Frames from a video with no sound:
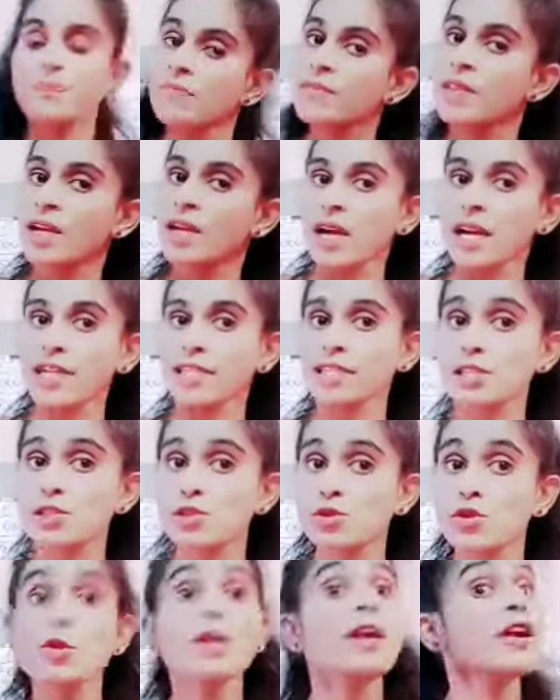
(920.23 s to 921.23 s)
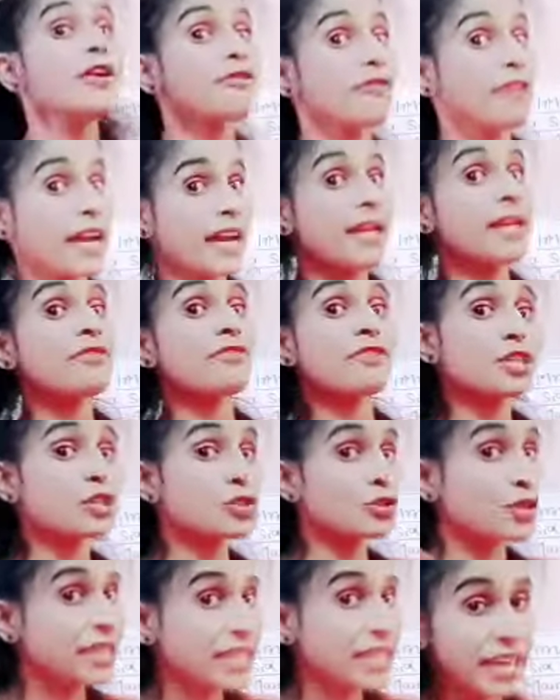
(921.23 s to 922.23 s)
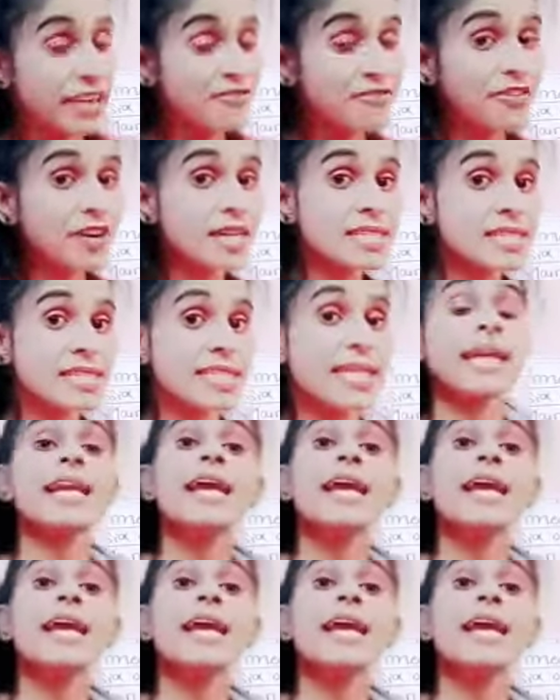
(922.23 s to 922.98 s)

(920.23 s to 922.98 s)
Understood? When we should give first aid